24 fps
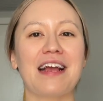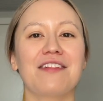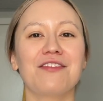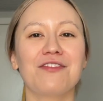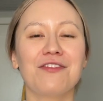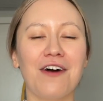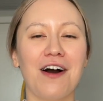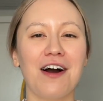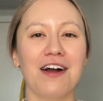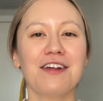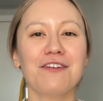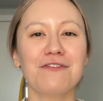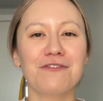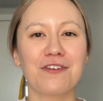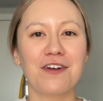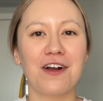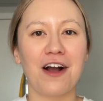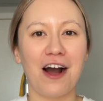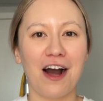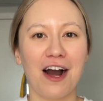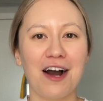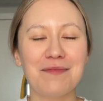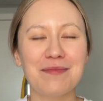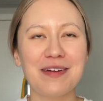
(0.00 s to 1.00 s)
a lot of
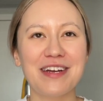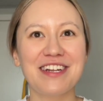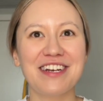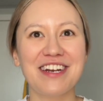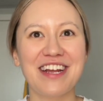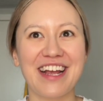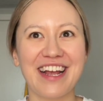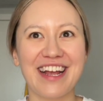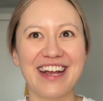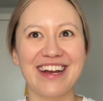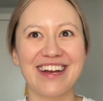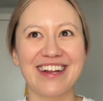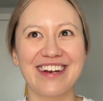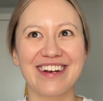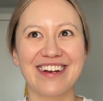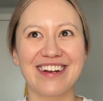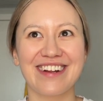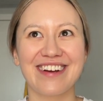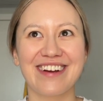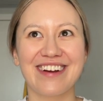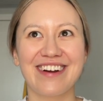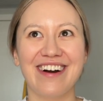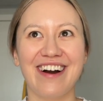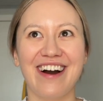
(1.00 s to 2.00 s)
common
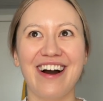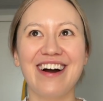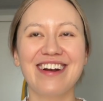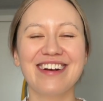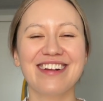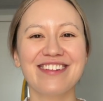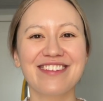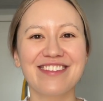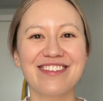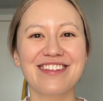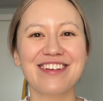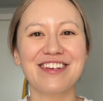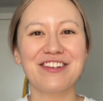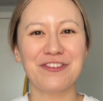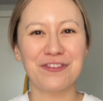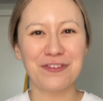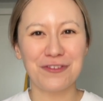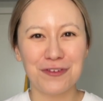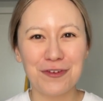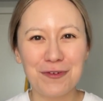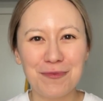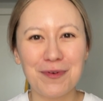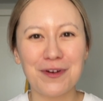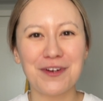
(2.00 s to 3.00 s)
and honestly
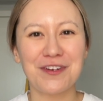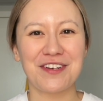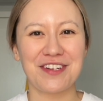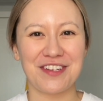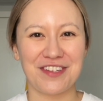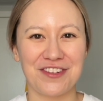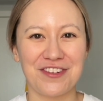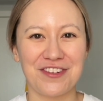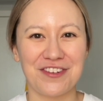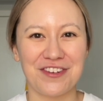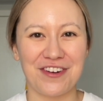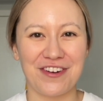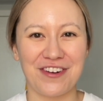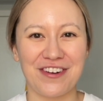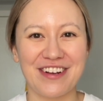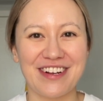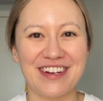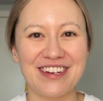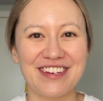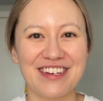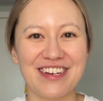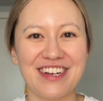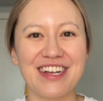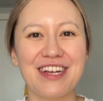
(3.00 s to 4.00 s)
super
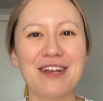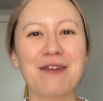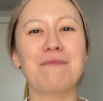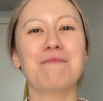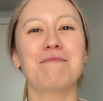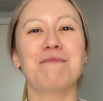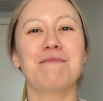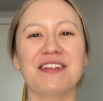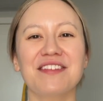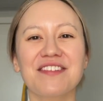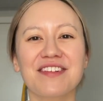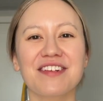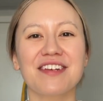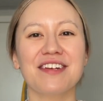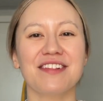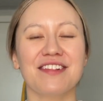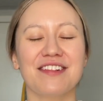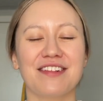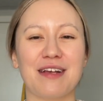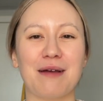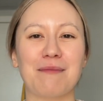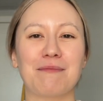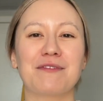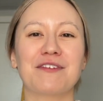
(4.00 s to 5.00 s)
discouraging
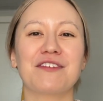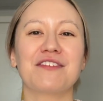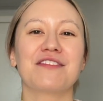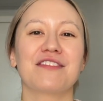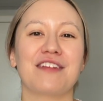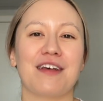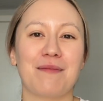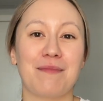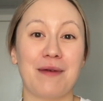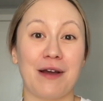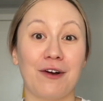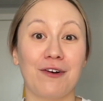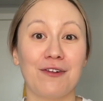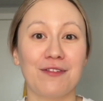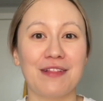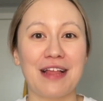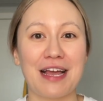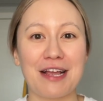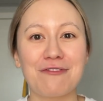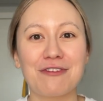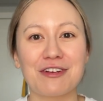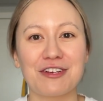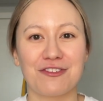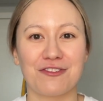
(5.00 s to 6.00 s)
misconceptions about
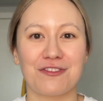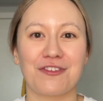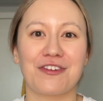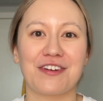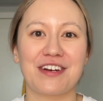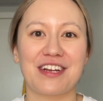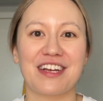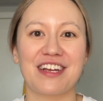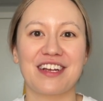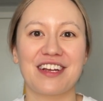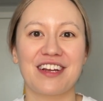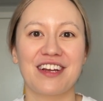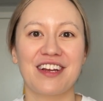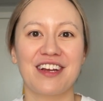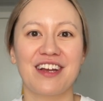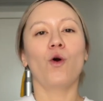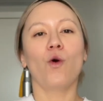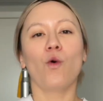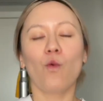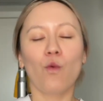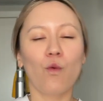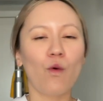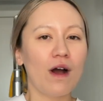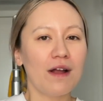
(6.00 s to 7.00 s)
language learning.
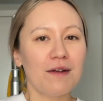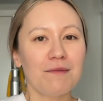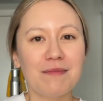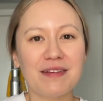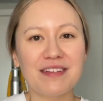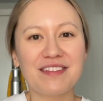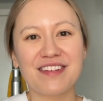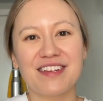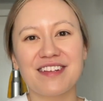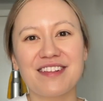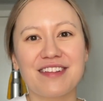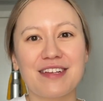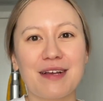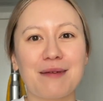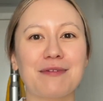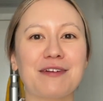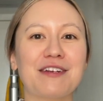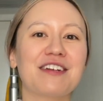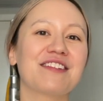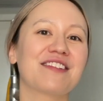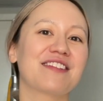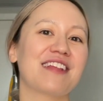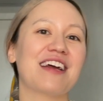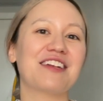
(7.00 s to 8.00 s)
One
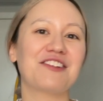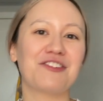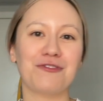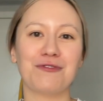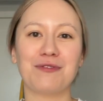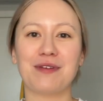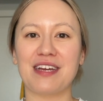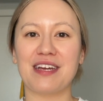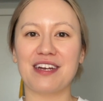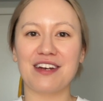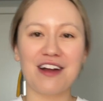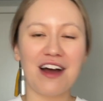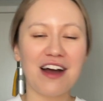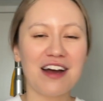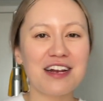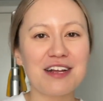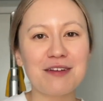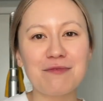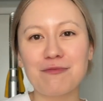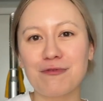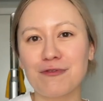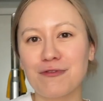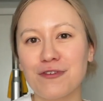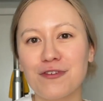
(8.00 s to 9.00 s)
misconception is that you cannot
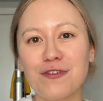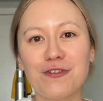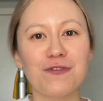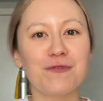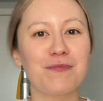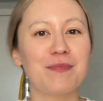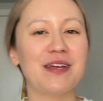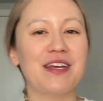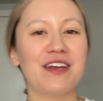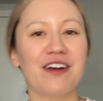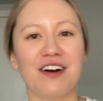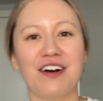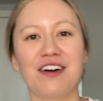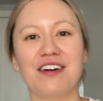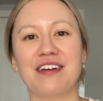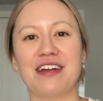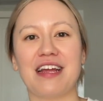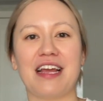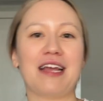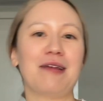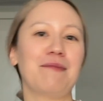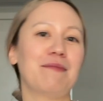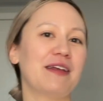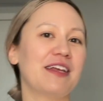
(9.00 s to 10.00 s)
improve beyond
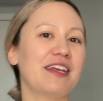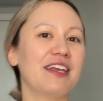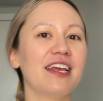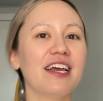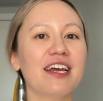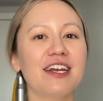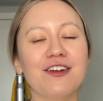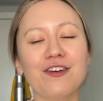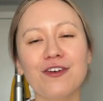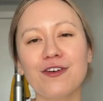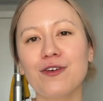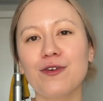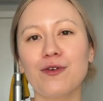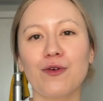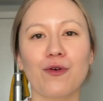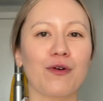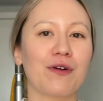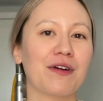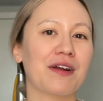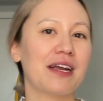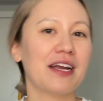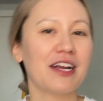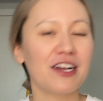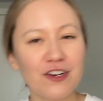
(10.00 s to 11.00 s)
a beginner
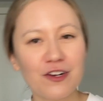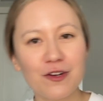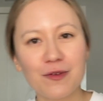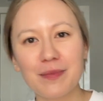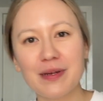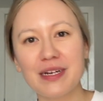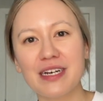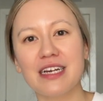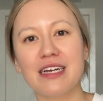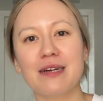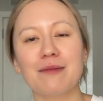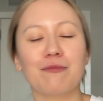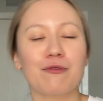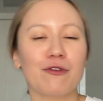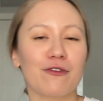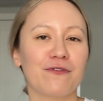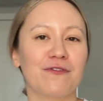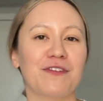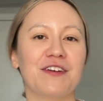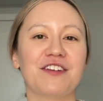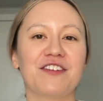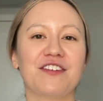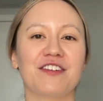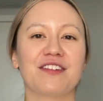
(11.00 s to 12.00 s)
or intermediate
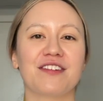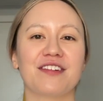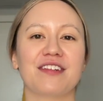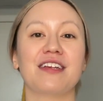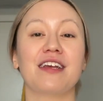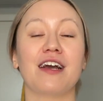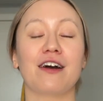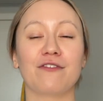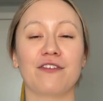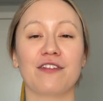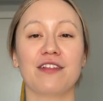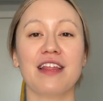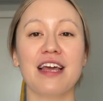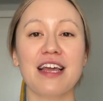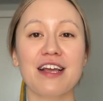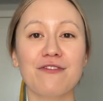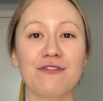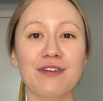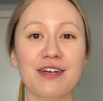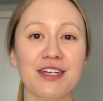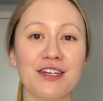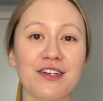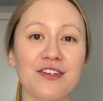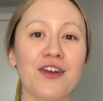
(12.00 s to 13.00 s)
proficiency of a
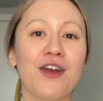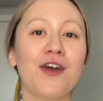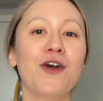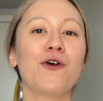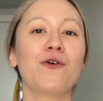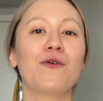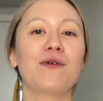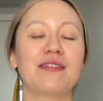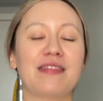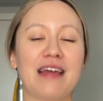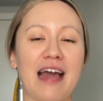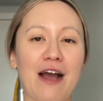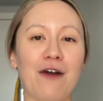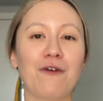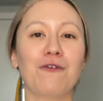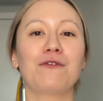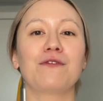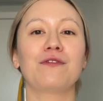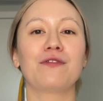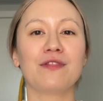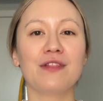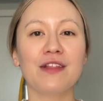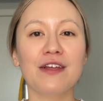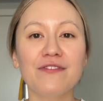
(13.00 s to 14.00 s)
language without
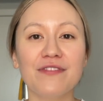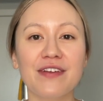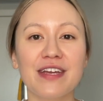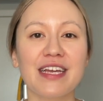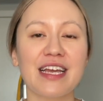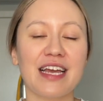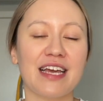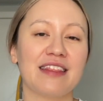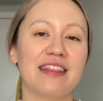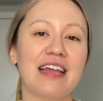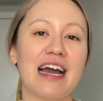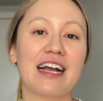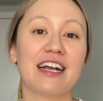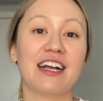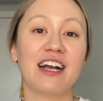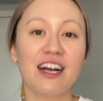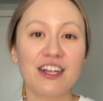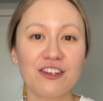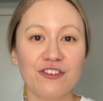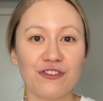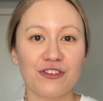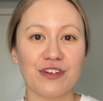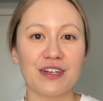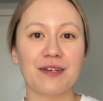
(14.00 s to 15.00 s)
living in that
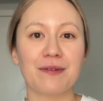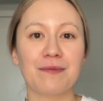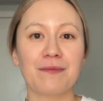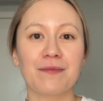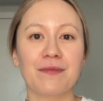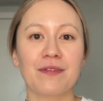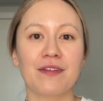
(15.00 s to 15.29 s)
country.